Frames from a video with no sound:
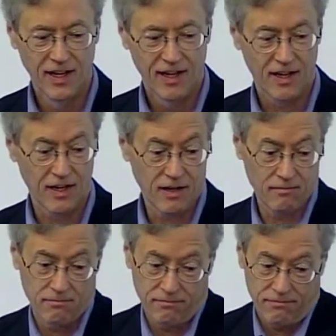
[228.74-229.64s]

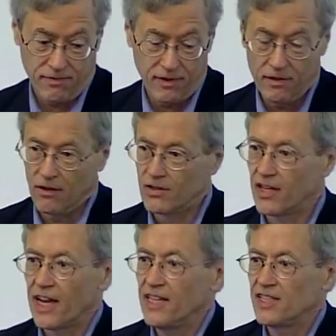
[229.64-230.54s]
um, you know, it's
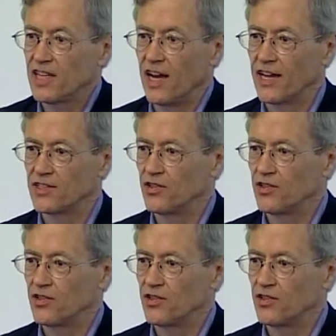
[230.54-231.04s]
like any science.